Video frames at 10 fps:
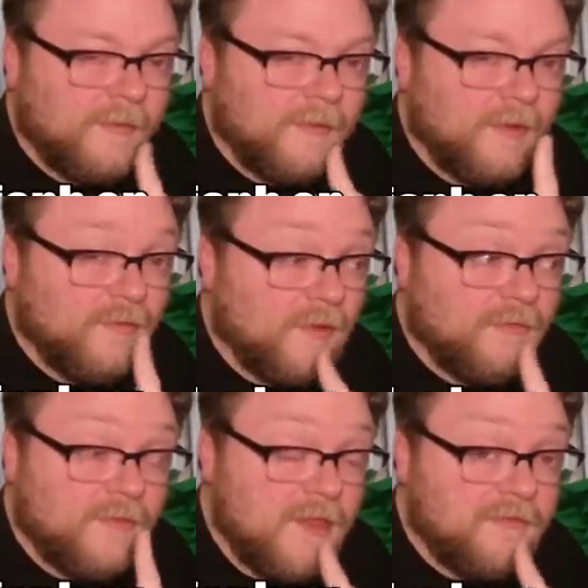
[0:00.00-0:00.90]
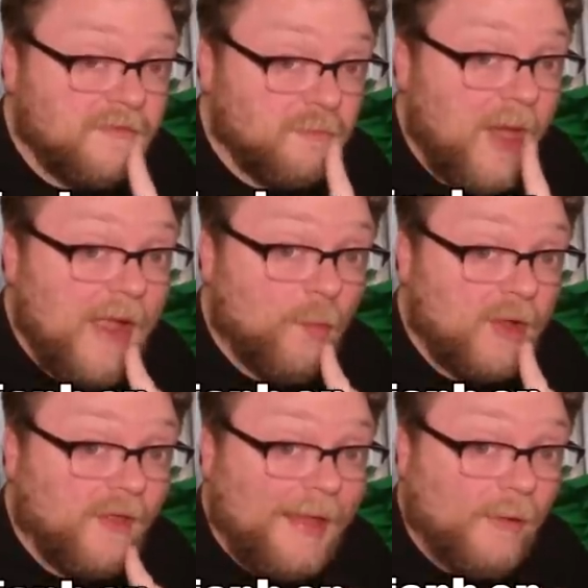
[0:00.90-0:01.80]
This is my
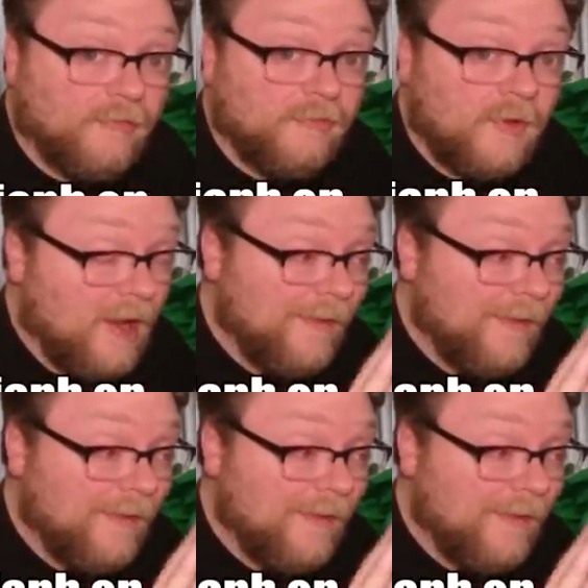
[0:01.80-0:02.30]
wheelhouse.